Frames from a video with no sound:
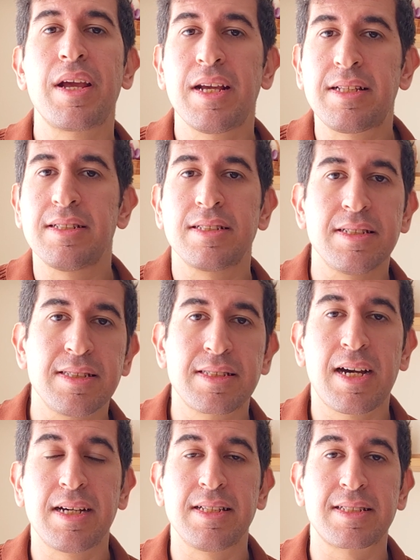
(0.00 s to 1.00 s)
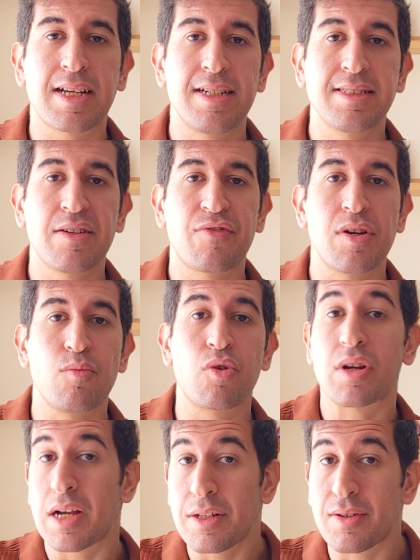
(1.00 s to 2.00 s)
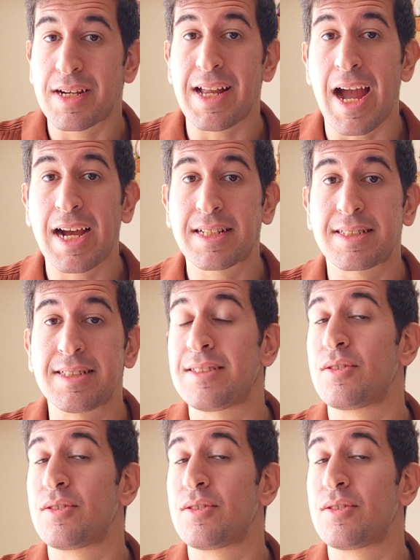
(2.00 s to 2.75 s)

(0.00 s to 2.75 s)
it is inside this Kanza framework, and you can access it.